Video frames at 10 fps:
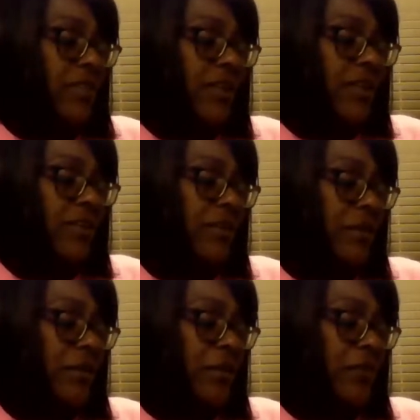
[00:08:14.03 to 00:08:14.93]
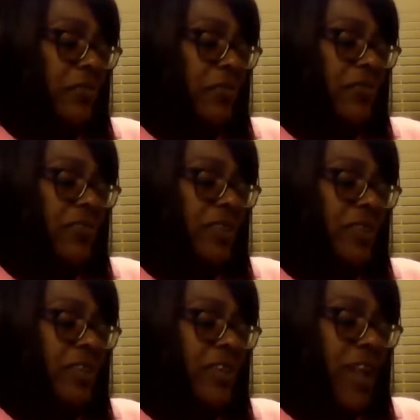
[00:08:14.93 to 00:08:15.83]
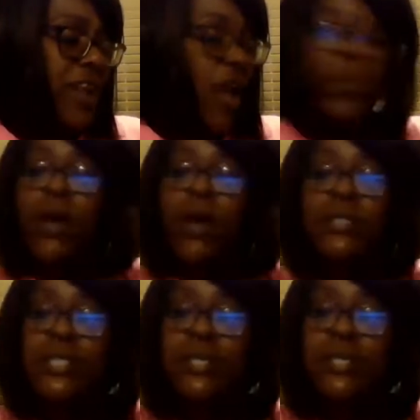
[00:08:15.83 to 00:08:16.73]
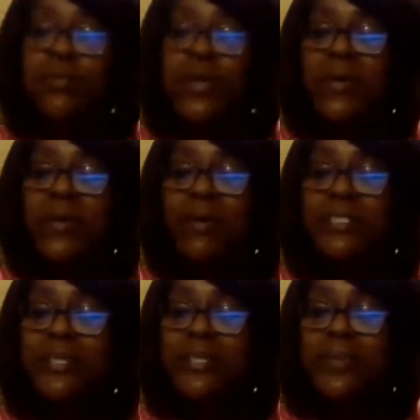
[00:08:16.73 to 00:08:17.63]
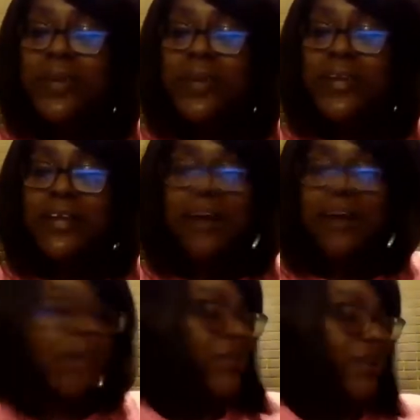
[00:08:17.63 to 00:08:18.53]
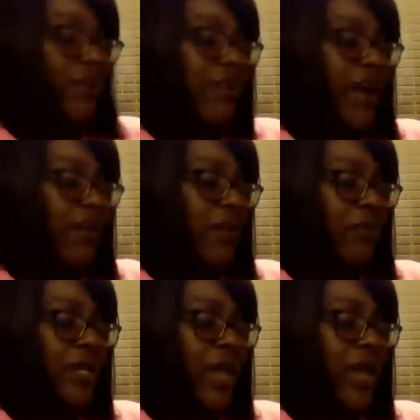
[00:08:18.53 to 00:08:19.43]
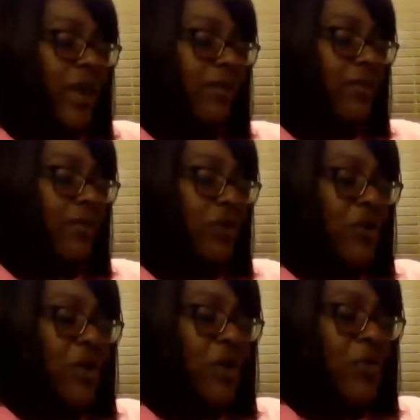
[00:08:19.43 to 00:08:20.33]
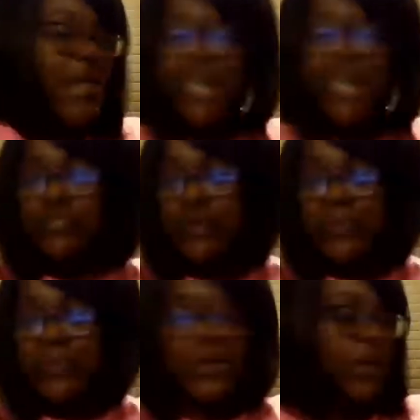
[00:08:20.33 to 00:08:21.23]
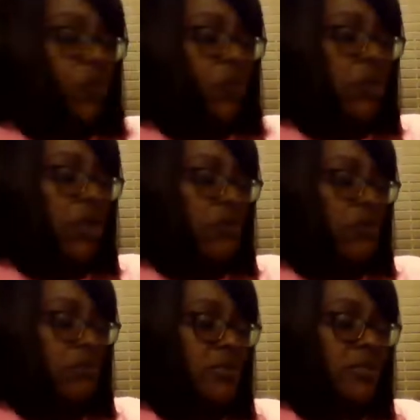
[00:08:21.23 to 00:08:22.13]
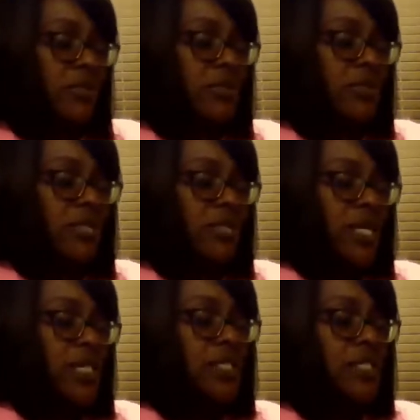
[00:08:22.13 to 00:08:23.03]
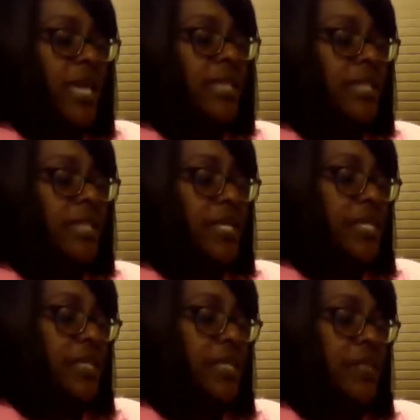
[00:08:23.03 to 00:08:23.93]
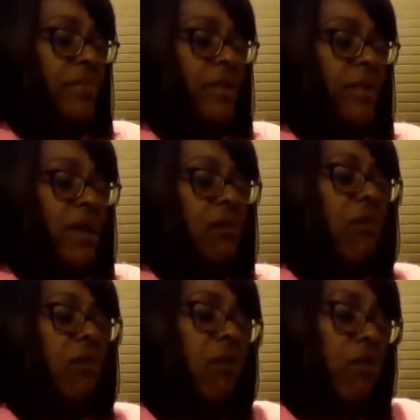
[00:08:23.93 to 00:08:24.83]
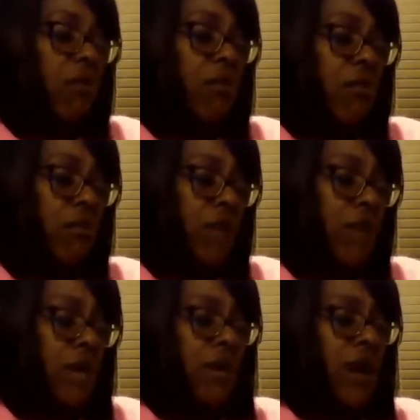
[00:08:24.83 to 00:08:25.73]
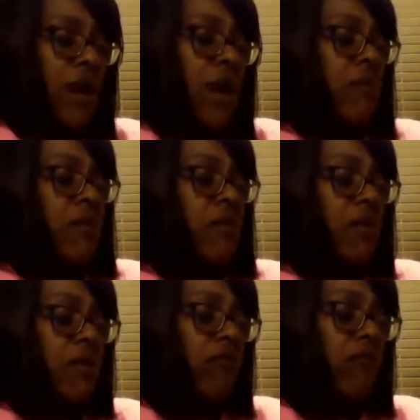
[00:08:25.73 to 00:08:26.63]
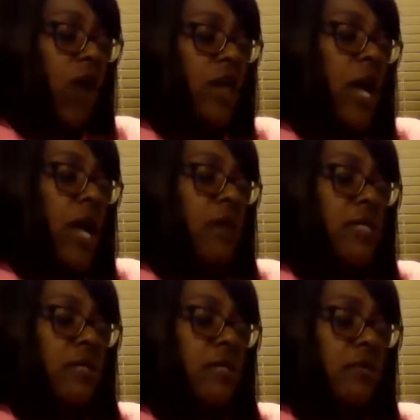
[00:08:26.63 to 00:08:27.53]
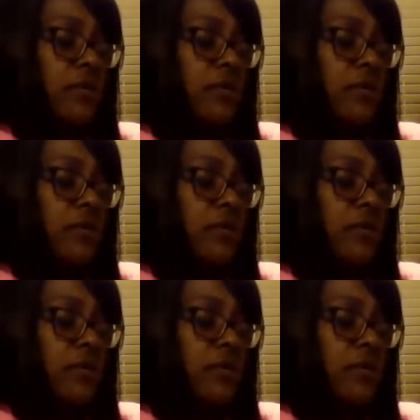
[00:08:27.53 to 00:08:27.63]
and we gonna still be in love. Like we're not tripping. Like we don't say things and be like, oh my God, we're gonna fall out and